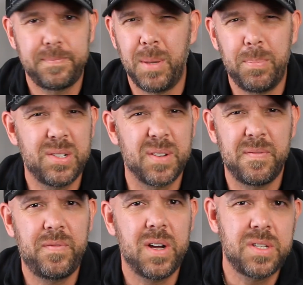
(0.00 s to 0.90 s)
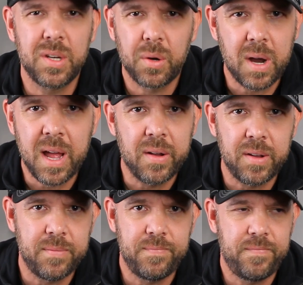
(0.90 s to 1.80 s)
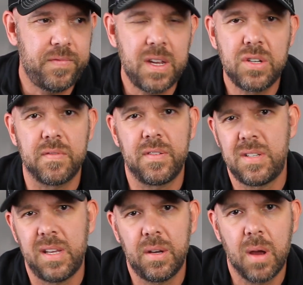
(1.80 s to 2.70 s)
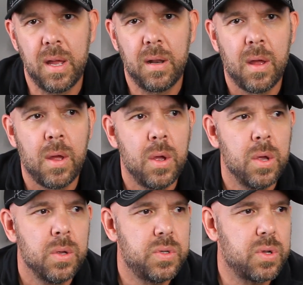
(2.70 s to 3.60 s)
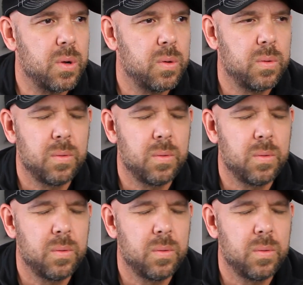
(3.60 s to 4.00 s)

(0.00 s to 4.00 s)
a bunch of futzing around and feature fatigue, right? So